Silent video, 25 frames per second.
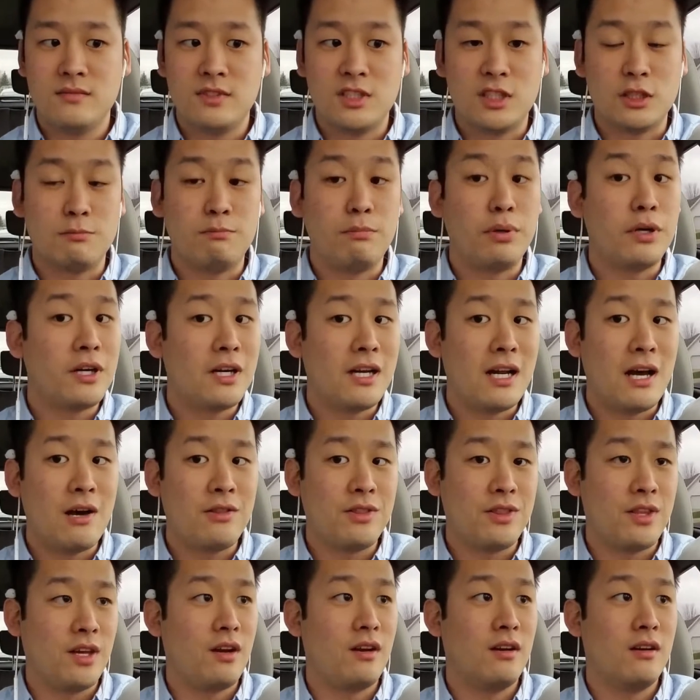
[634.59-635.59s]
Just put it
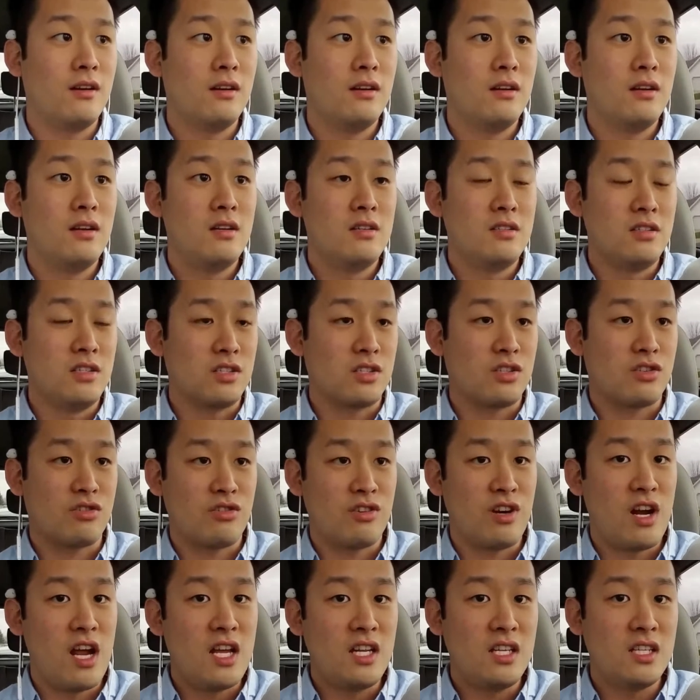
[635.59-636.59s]
out there. Just
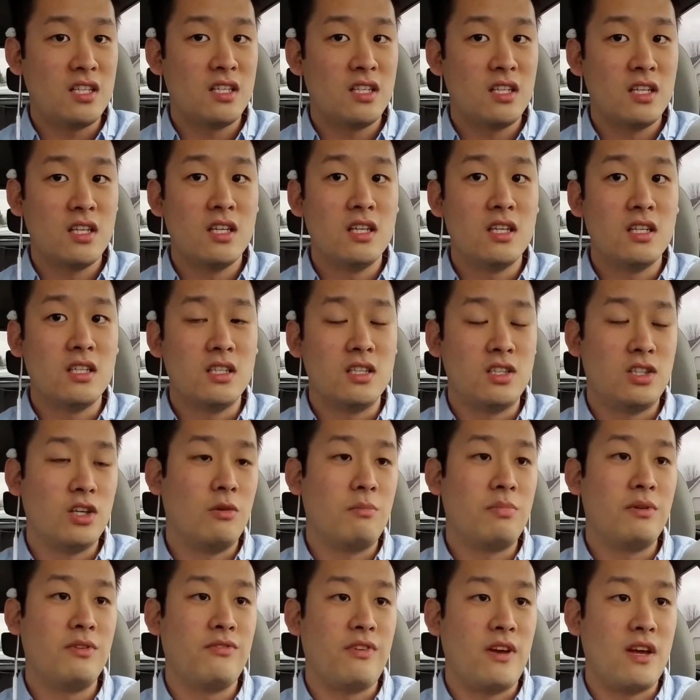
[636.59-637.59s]
create.
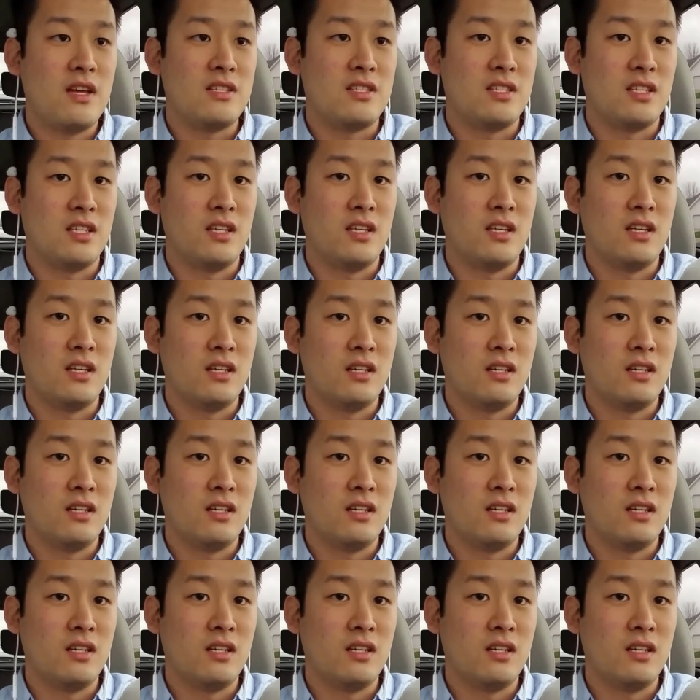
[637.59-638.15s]
Don't be fancy.